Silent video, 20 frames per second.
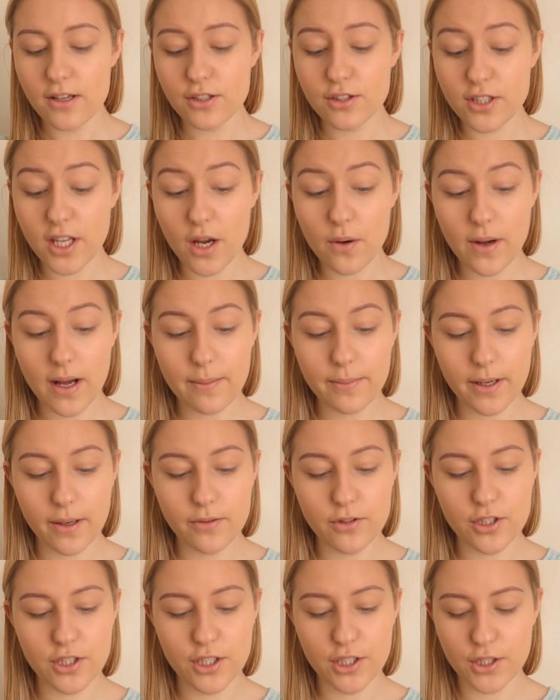So I'm
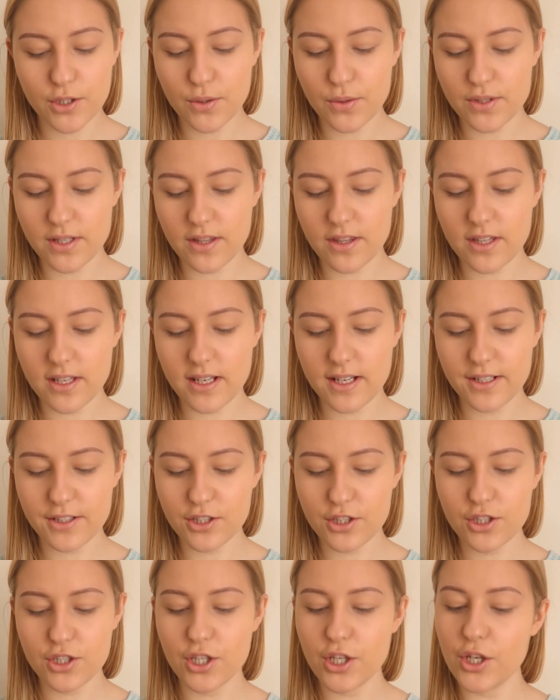going to use
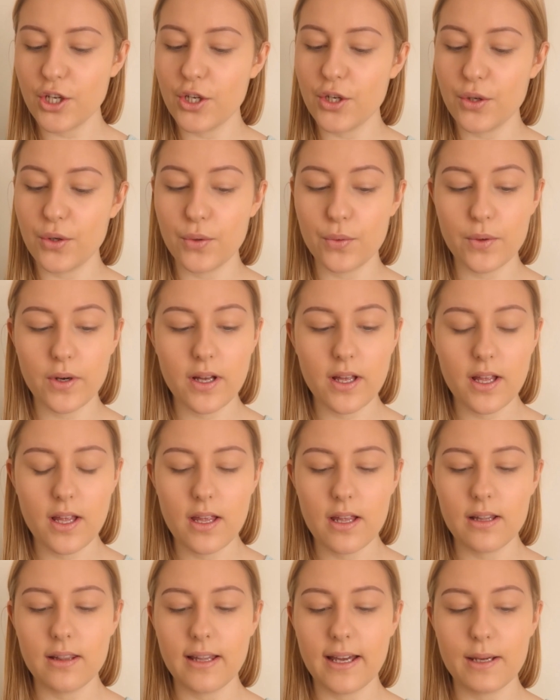these 2
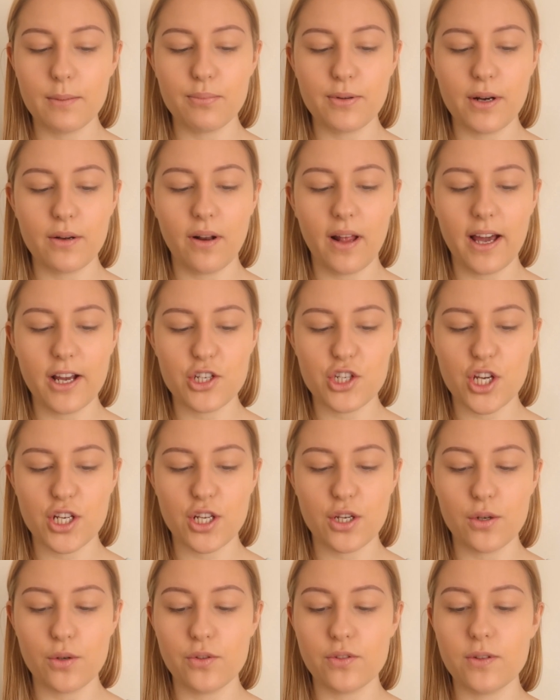light brown
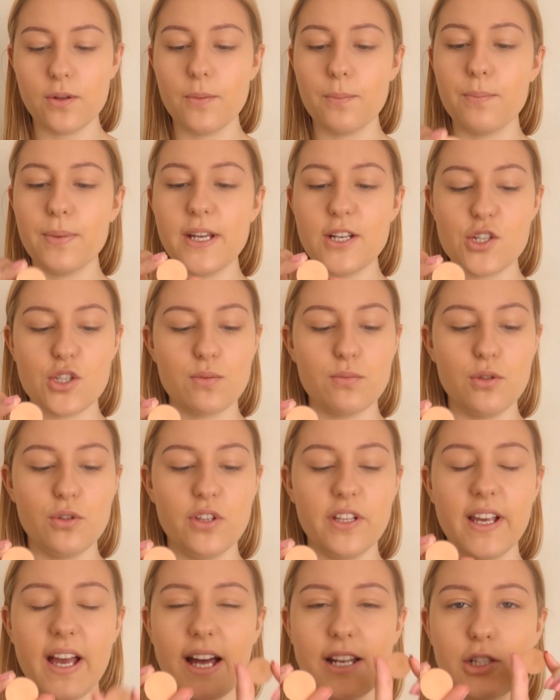eyeshadows, Peach
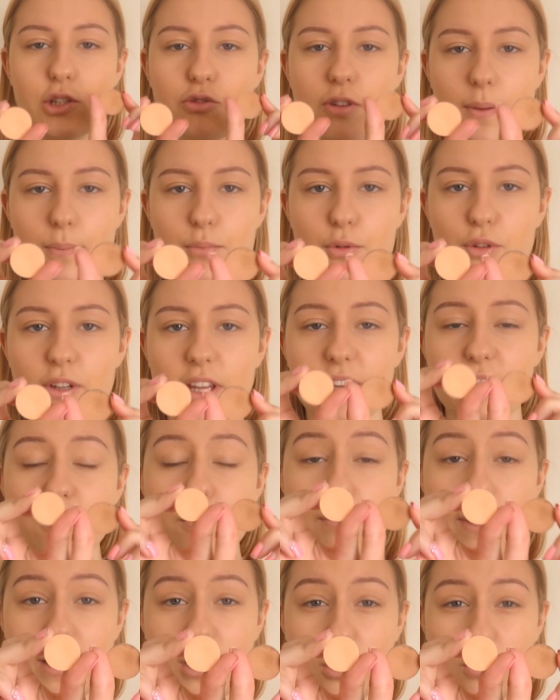Smoothie and Creme Brule
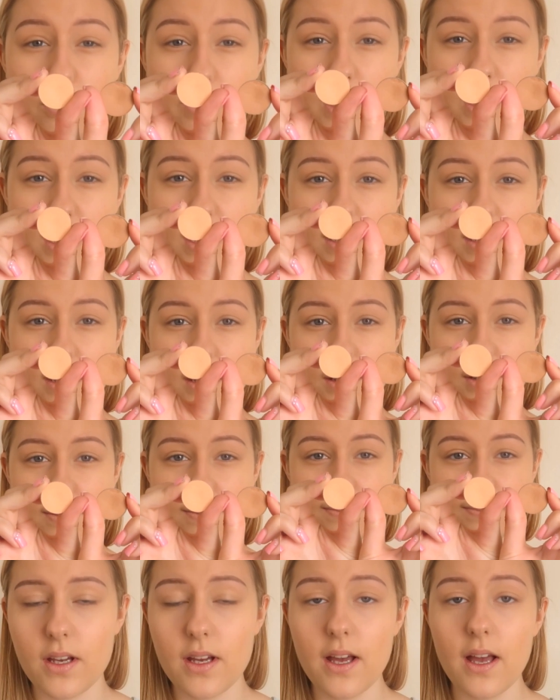from Makeup Geek.
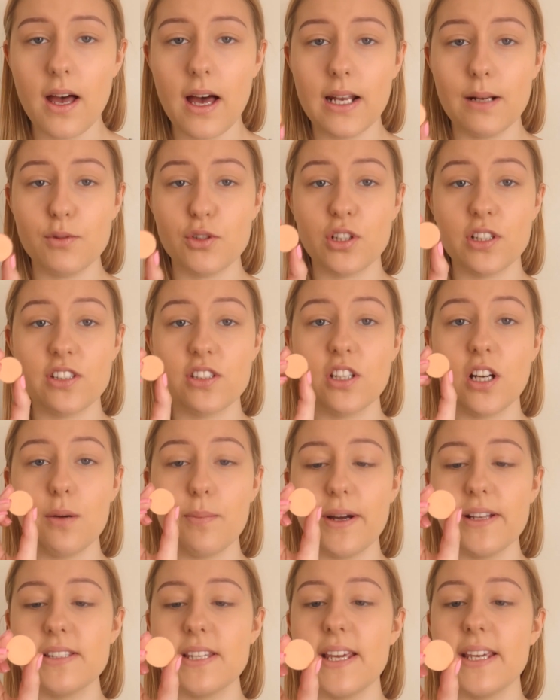And I'm just going to start
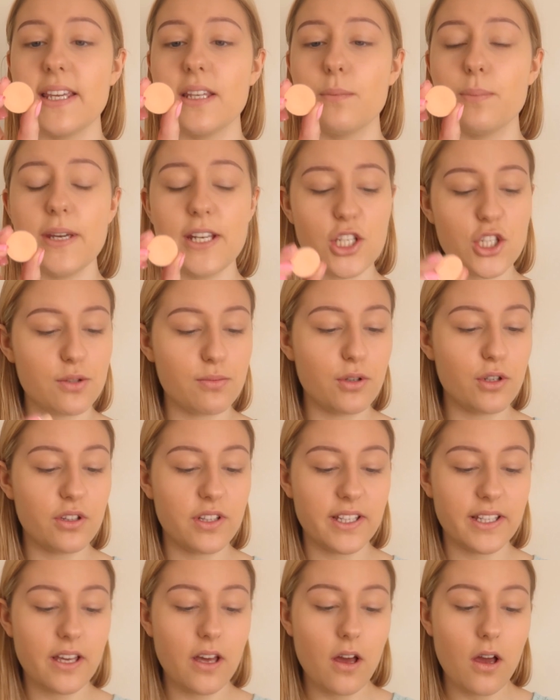by taking Peach
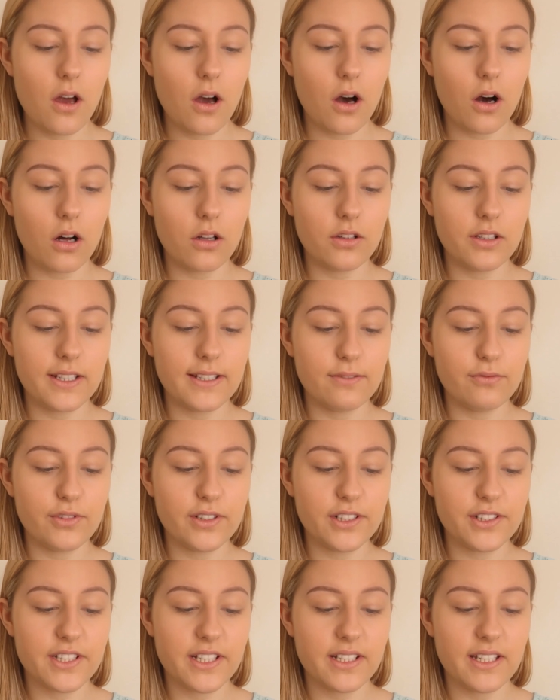Smoothie on the
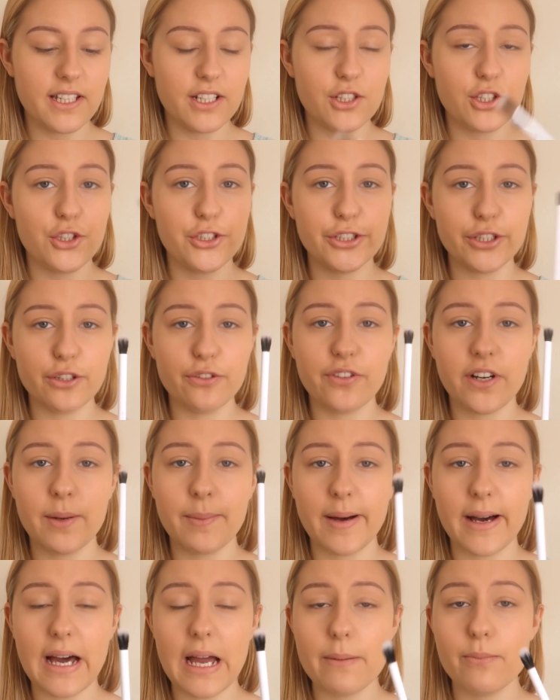Real Techniques Duo
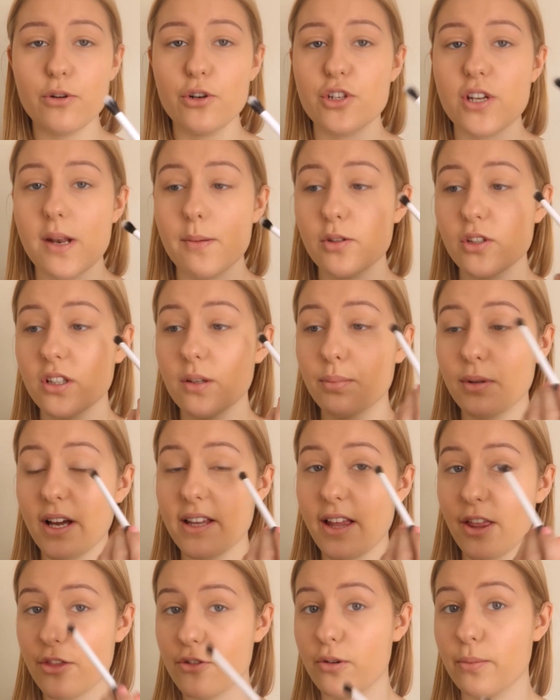Fibre Eye Brush and I'm just going to apply
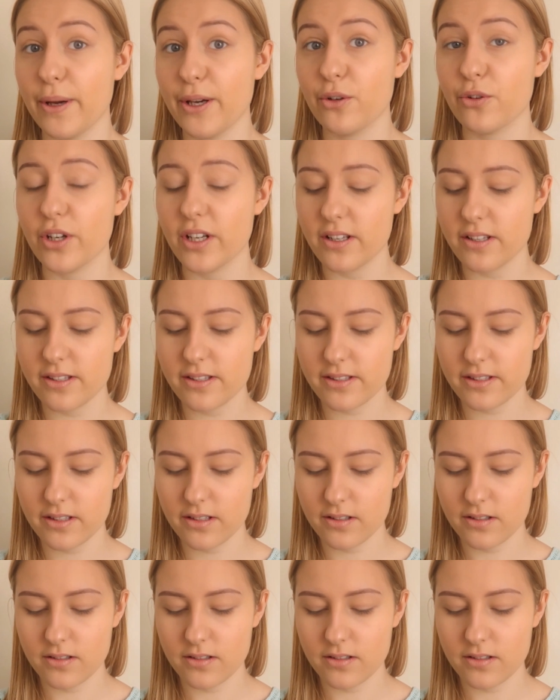that through my crease.